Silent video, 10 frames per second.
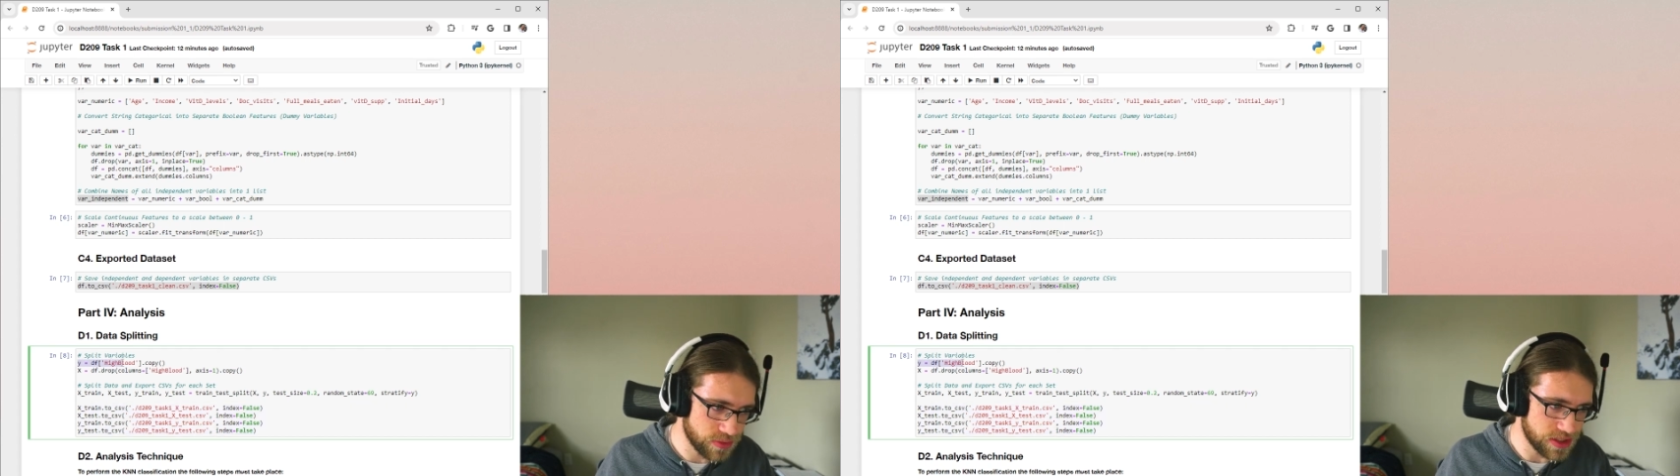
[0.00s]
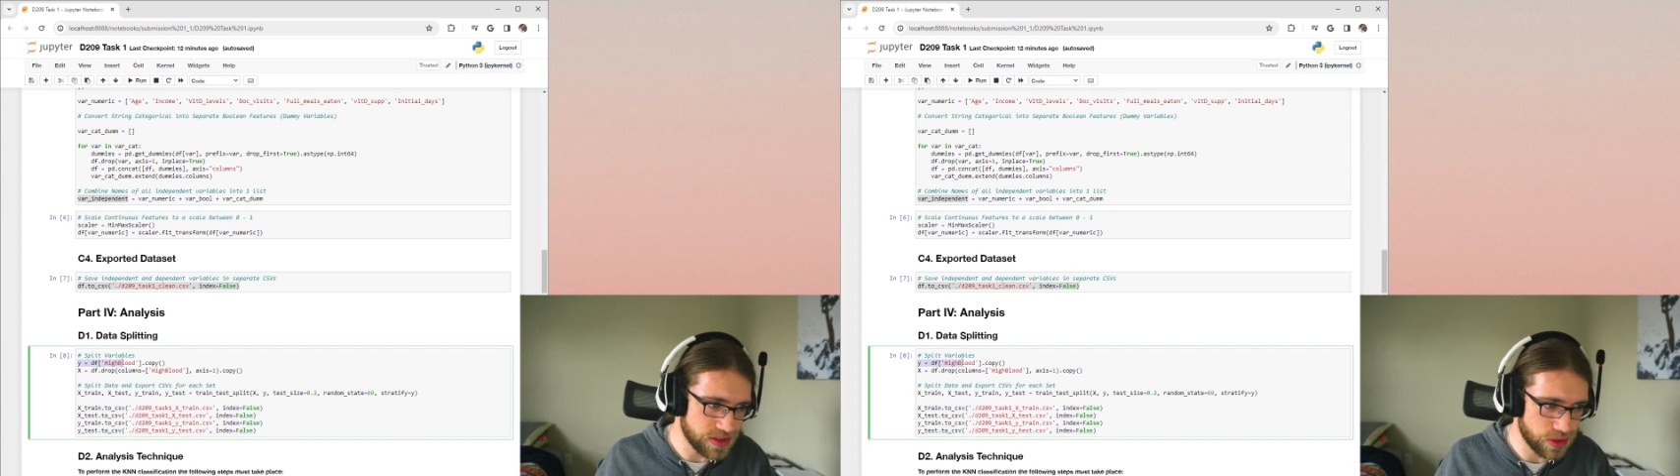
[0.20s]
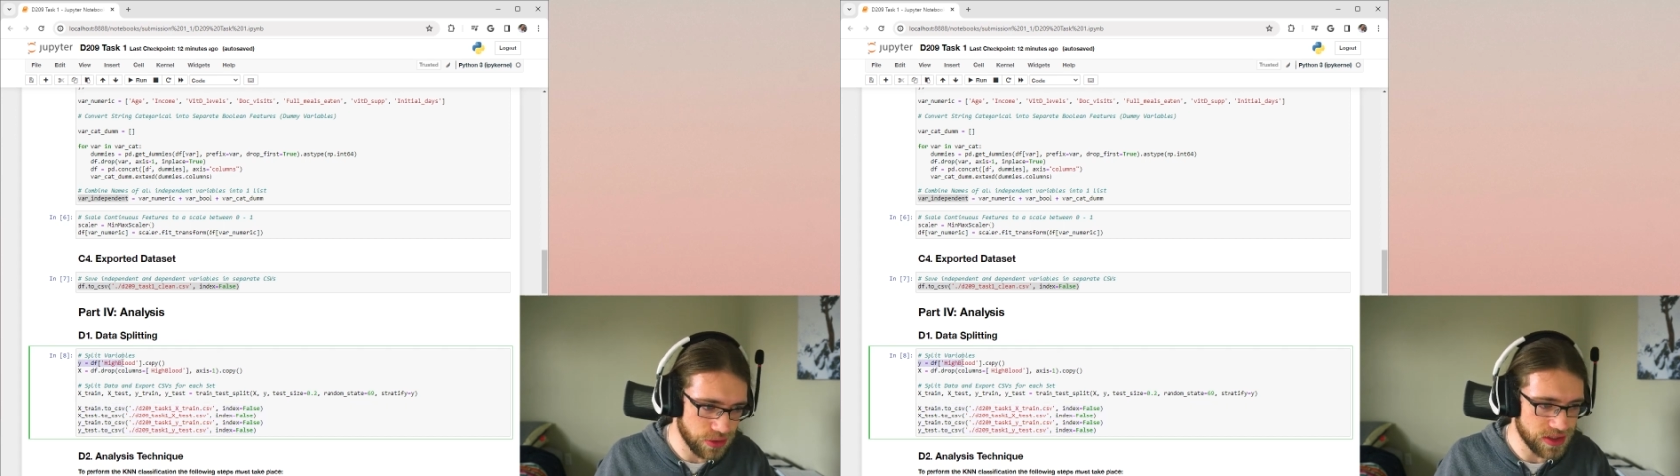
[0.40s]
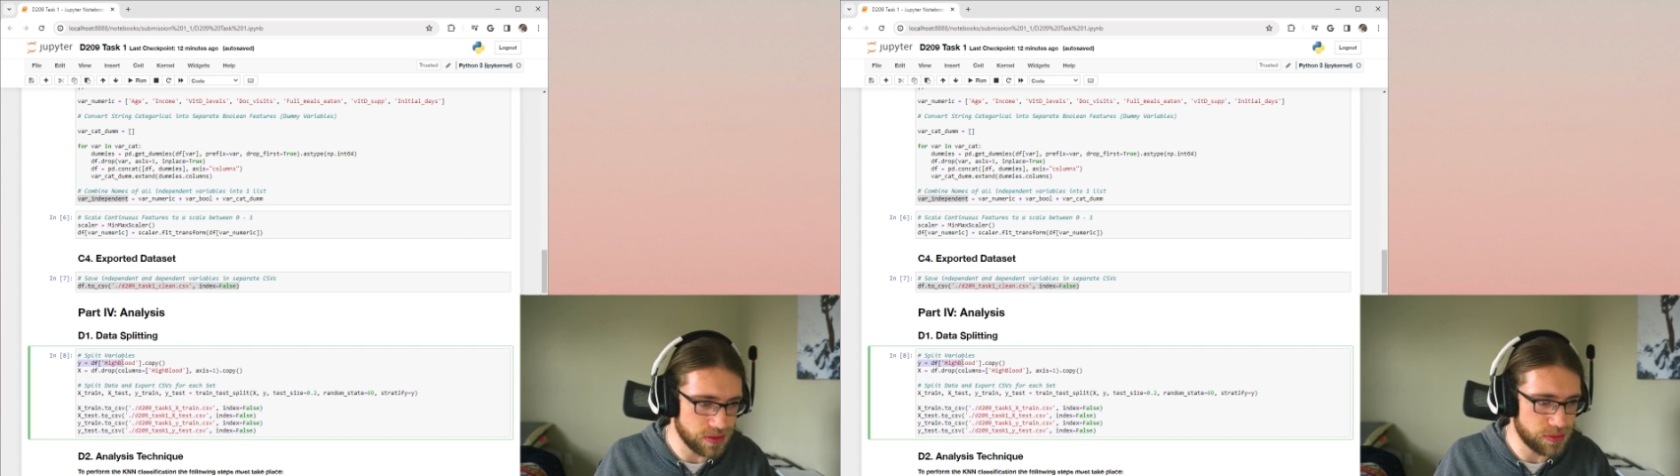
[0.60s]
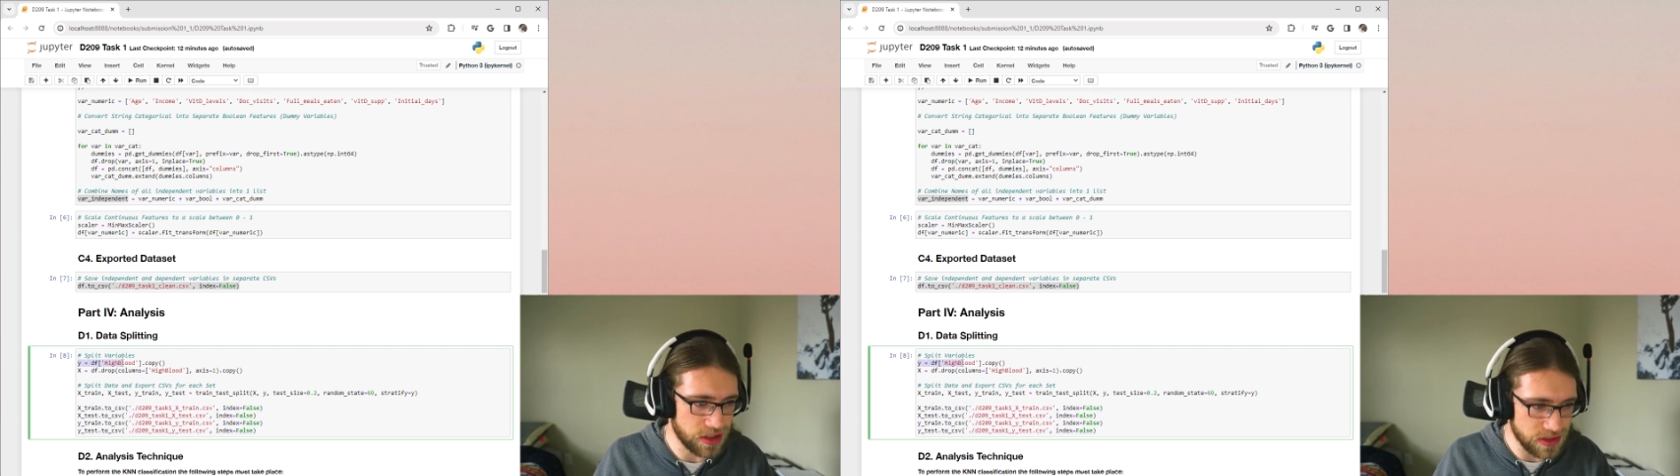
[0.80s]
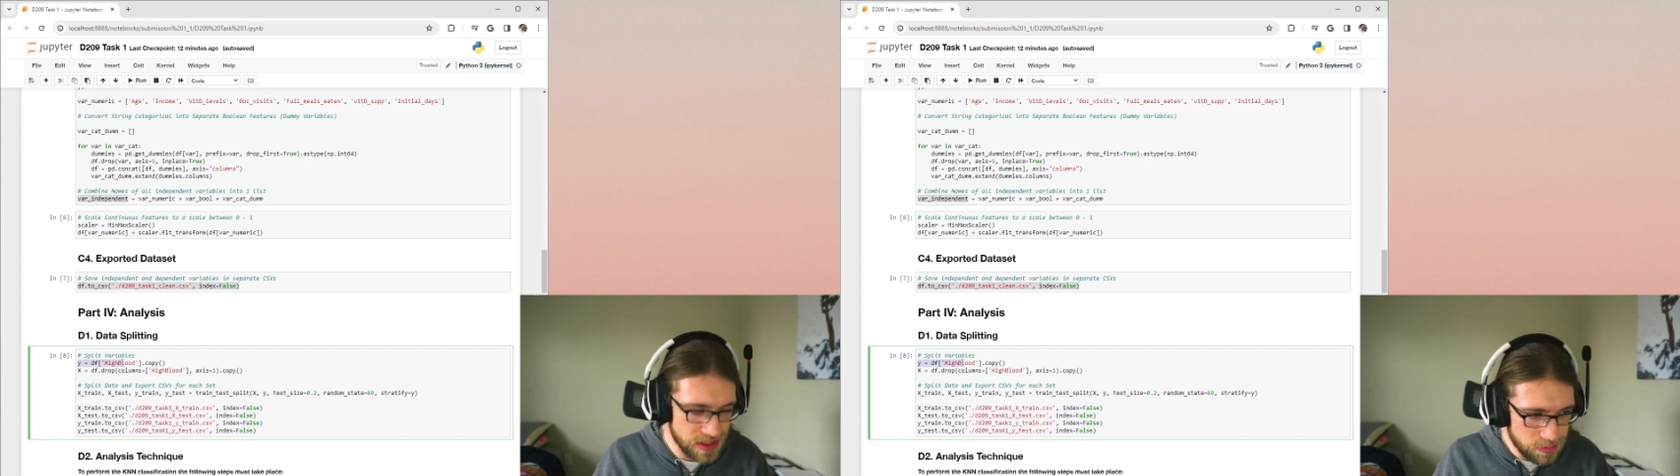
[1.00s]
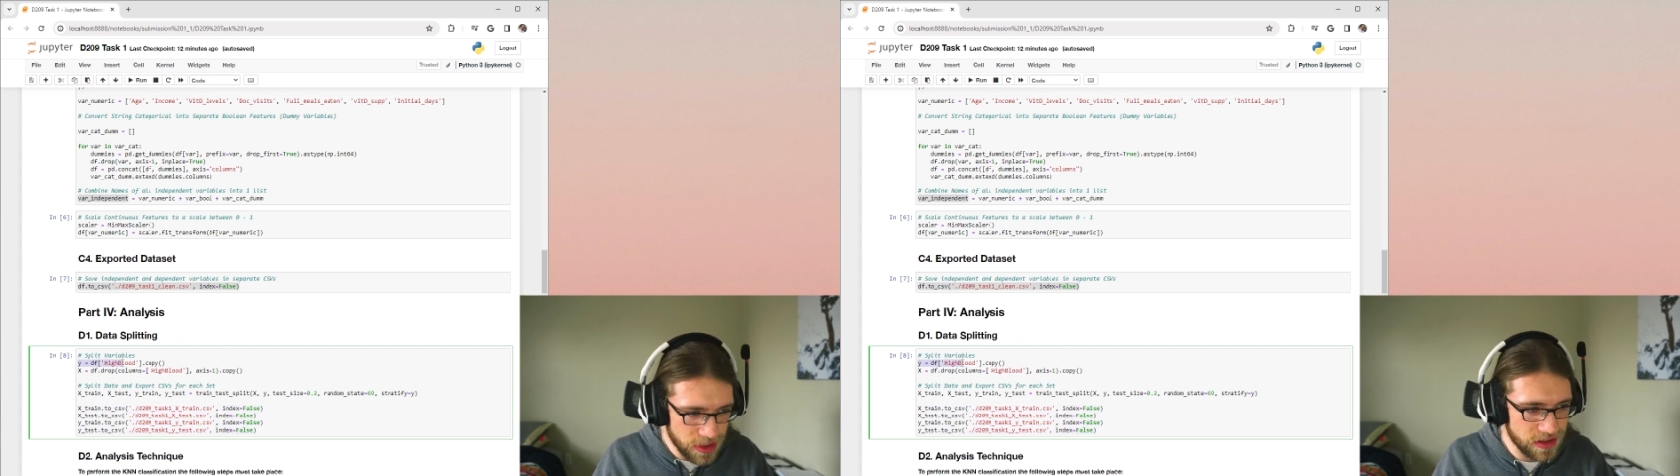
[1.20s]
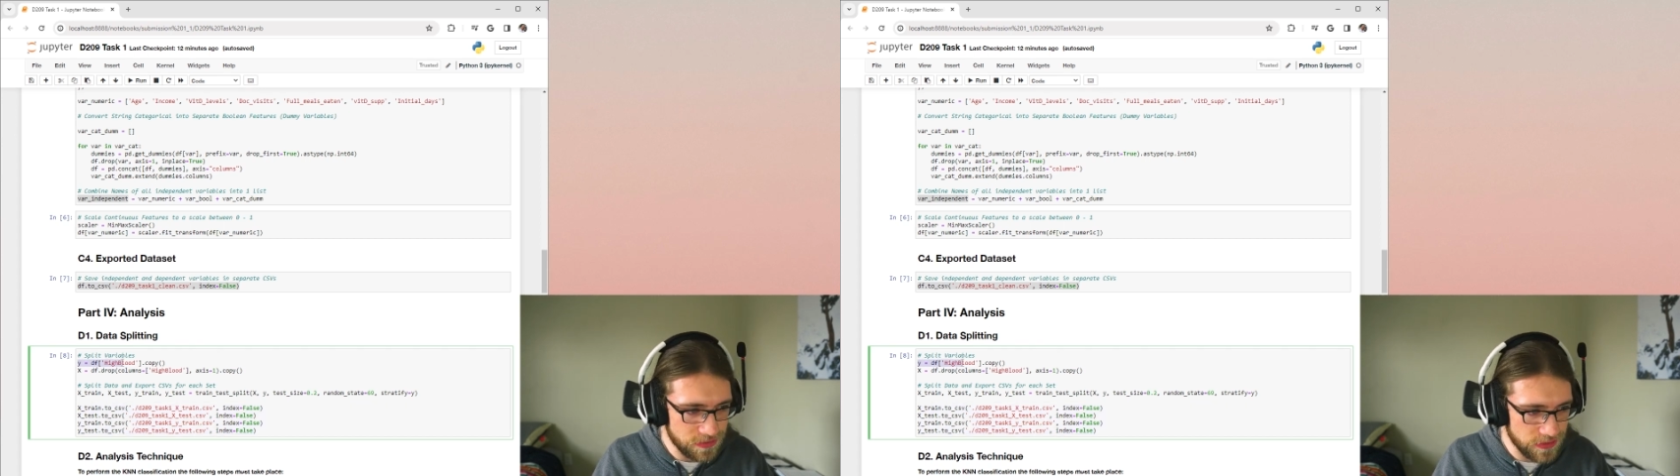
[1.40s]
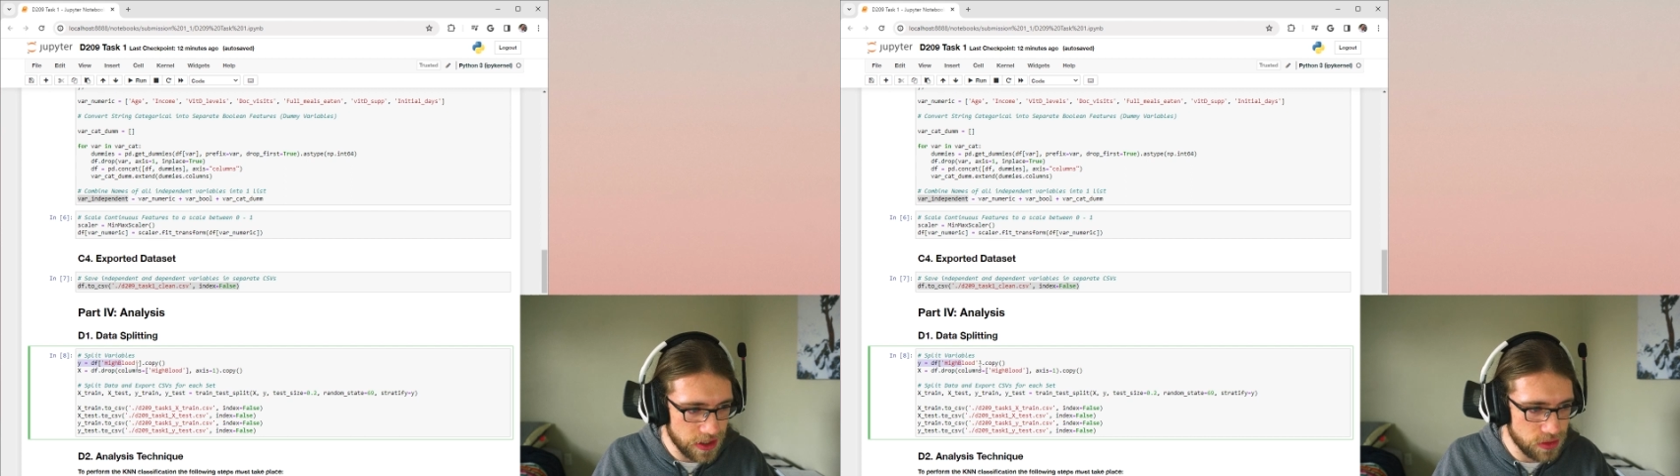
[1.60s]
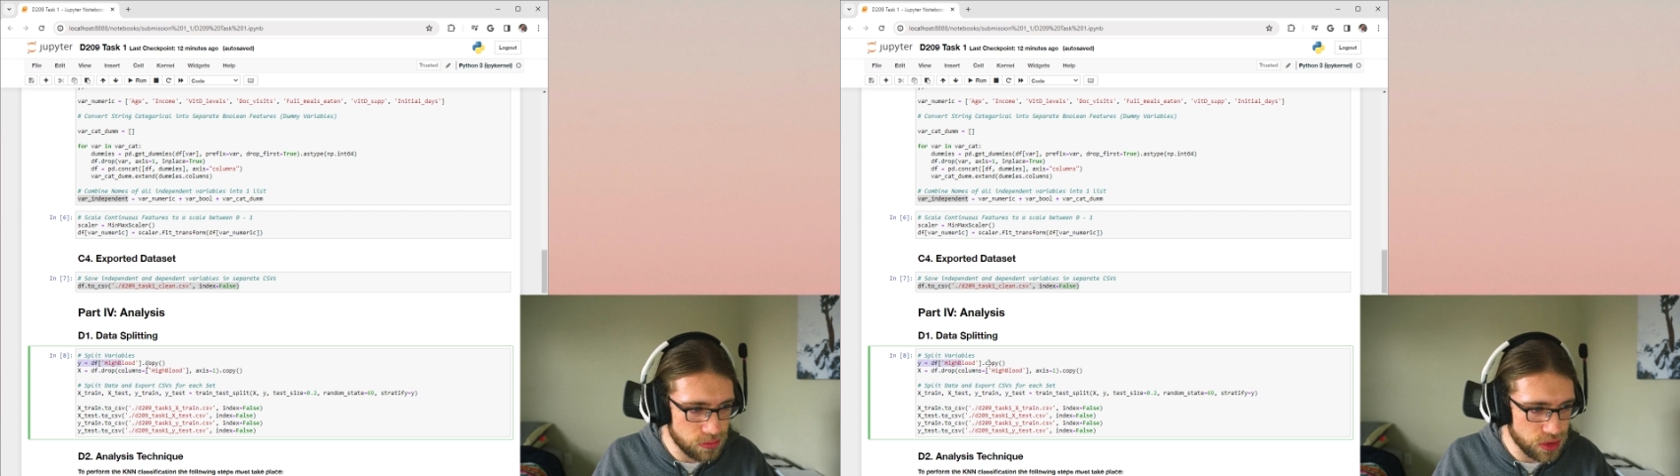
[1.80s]
which is going to be our dependent
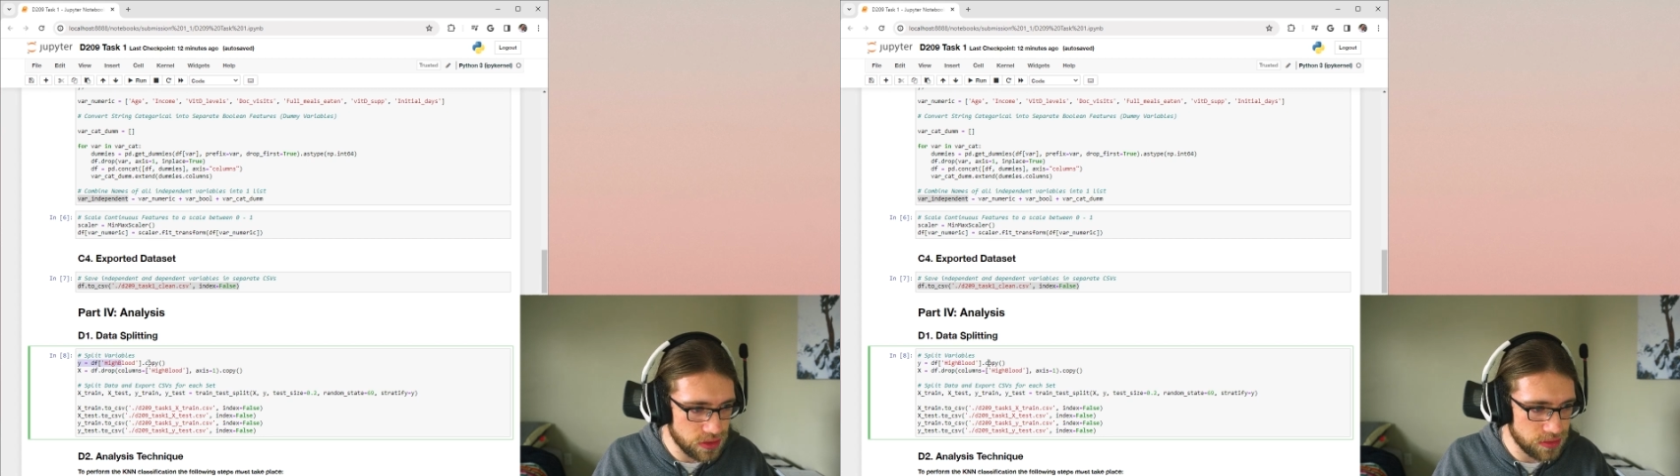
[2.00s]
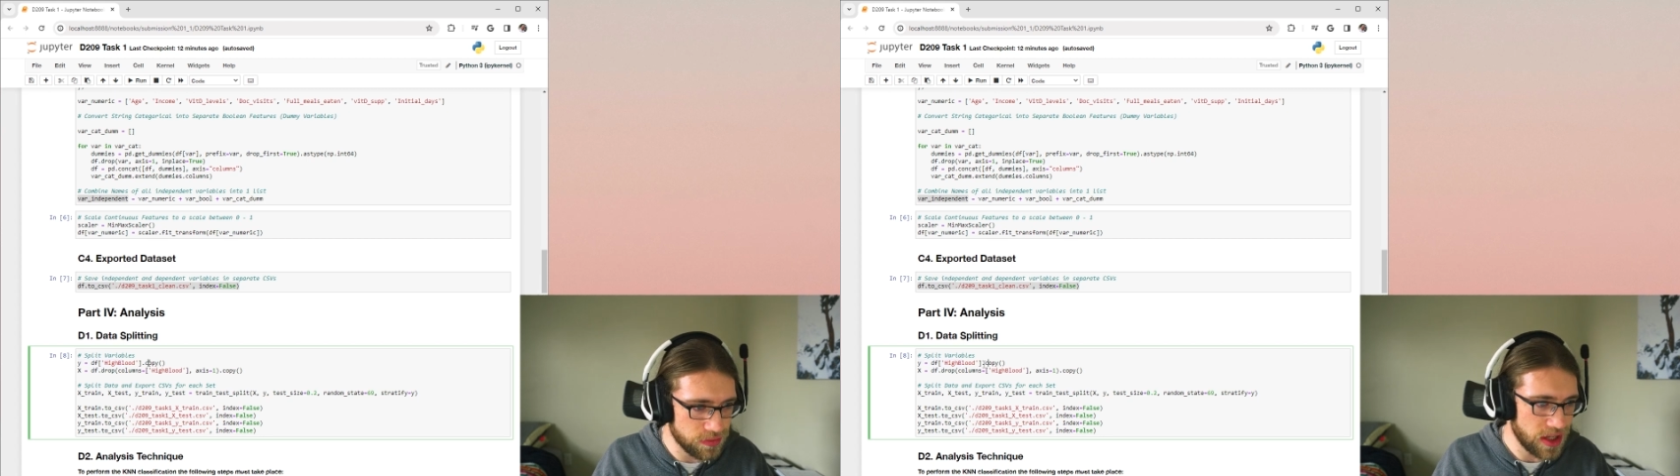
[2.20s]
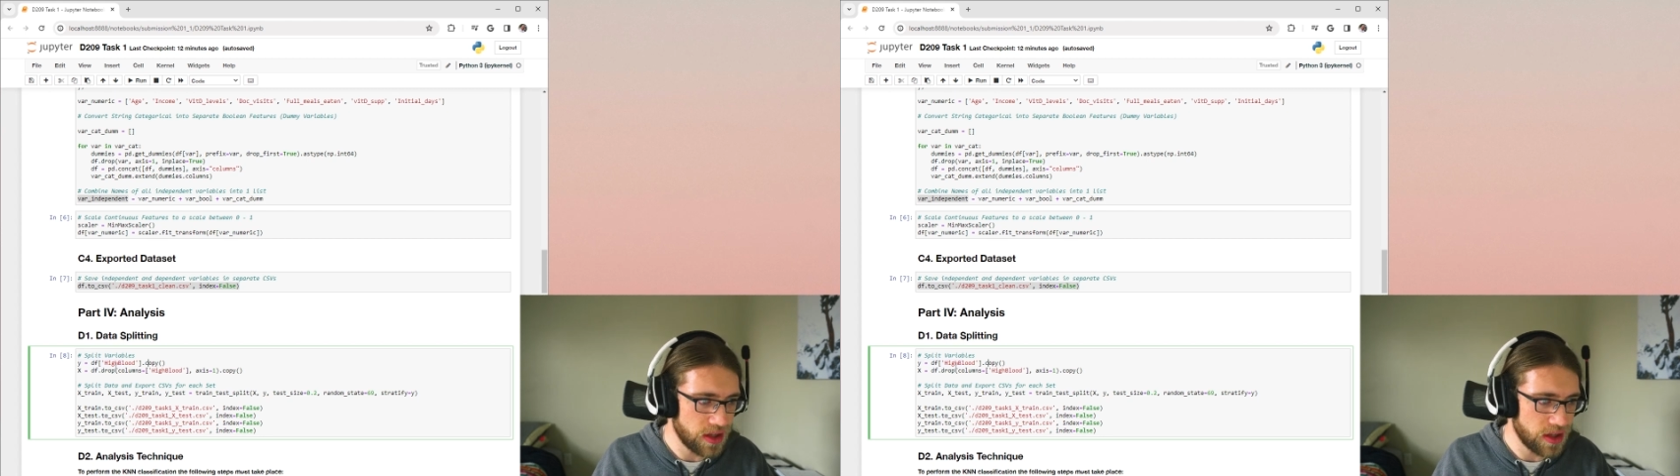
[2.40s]
variable.